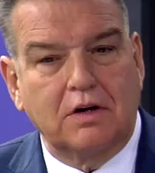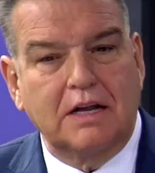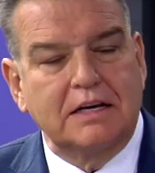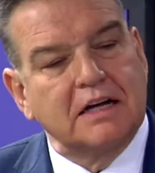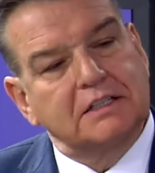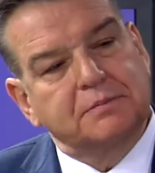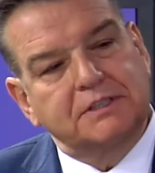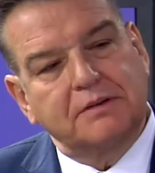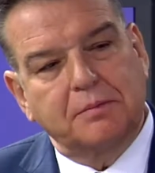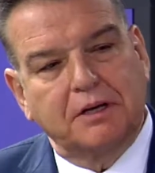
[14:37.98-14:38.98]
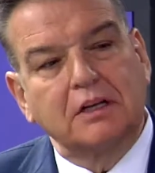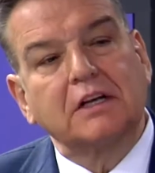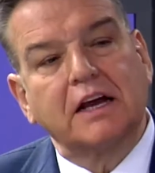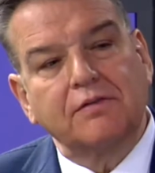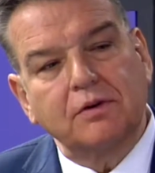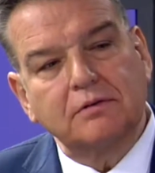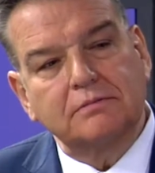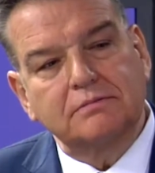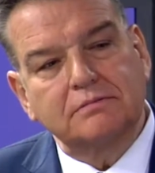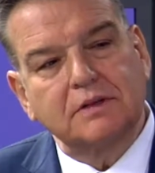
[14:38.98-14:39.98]
can eat nuts, but you have to be a little careful.
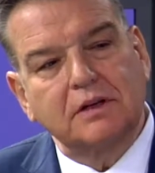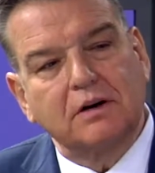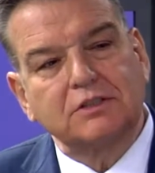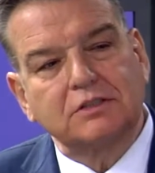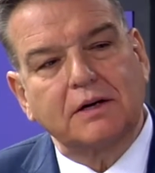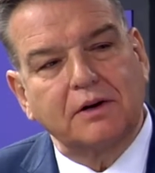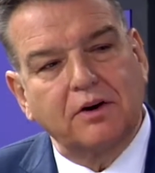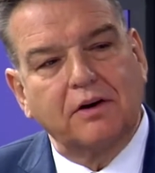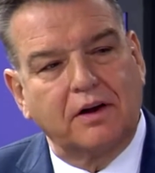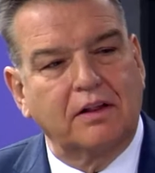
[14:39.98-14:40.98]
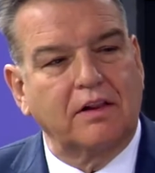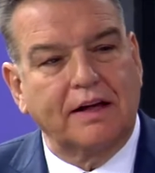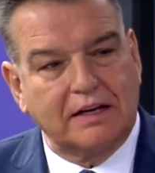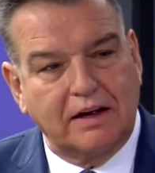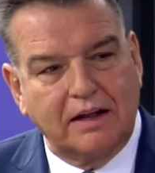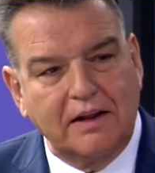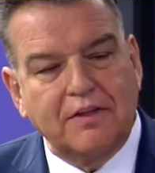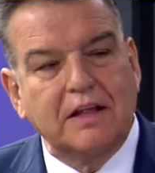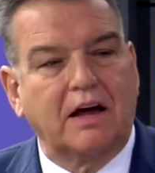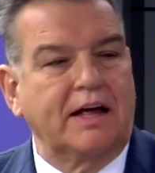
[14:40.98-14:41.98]
Just like like
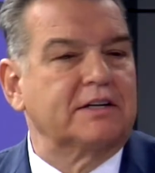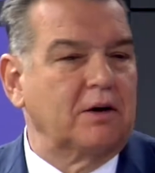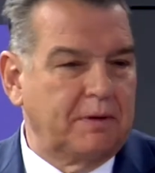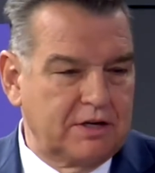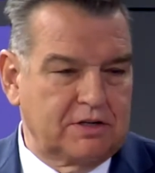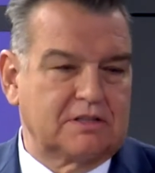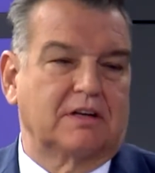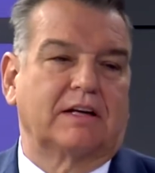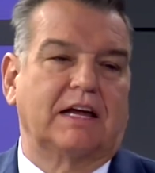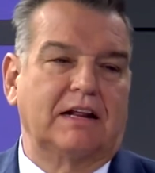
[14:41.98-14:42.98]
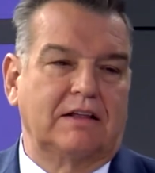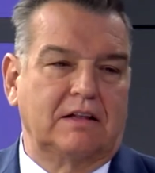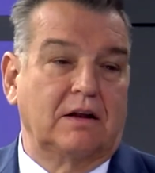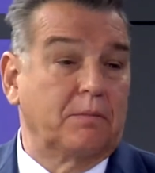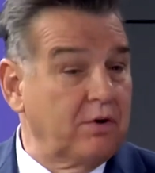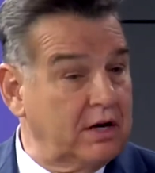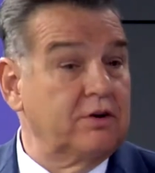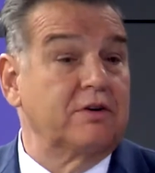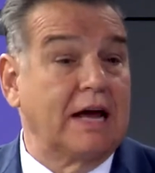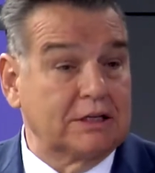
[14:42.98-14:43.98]
anything, I tell patients, look, anything that'll
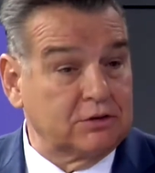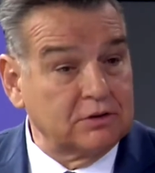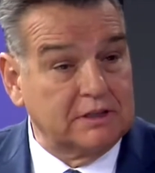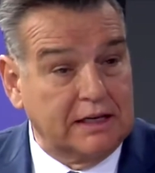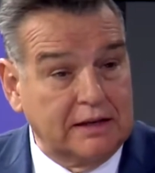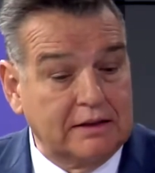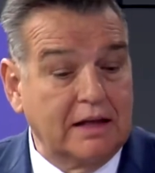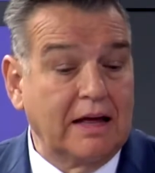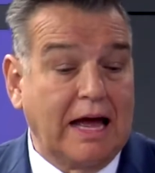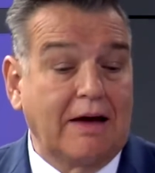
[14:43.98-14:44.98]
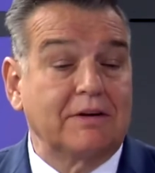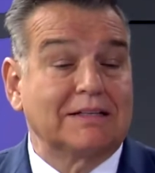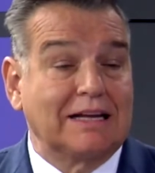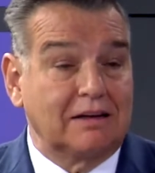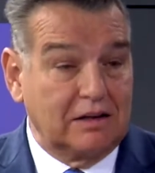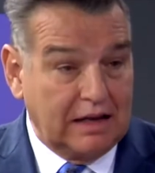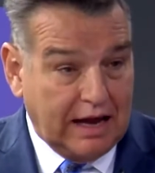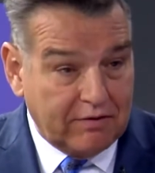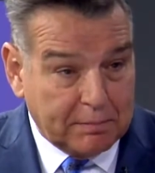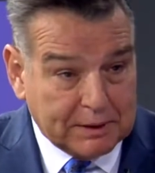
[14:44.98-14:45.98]
break your natural teeth, have
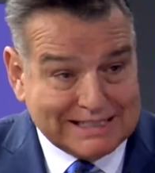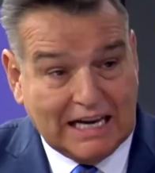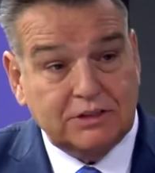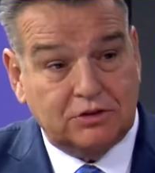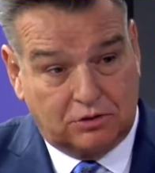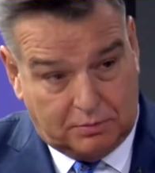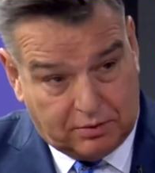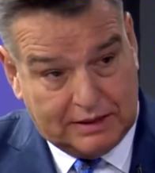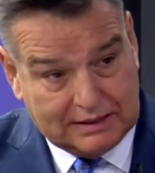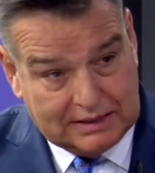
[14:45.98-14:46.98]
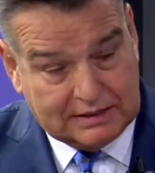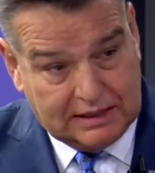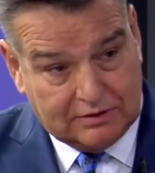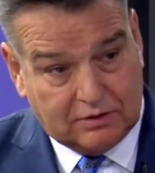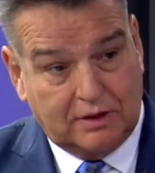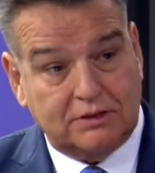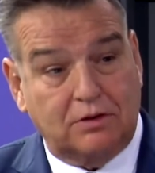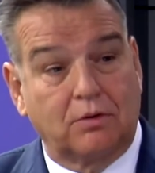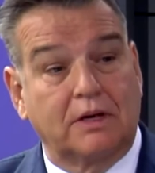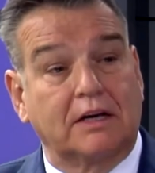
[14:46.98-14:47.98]
the potential to break these teeth. So let's
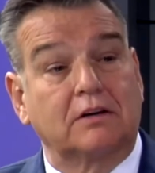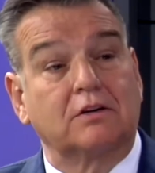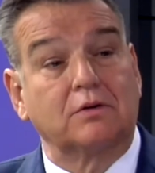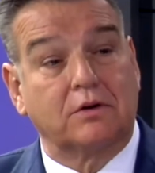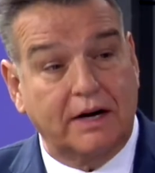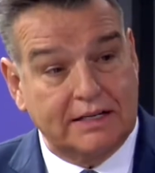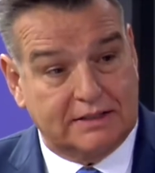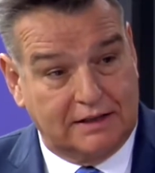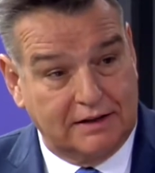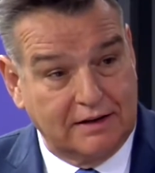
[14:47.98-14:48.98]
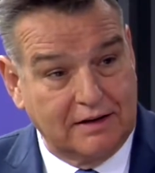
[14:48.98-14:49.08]
don't get too crazy.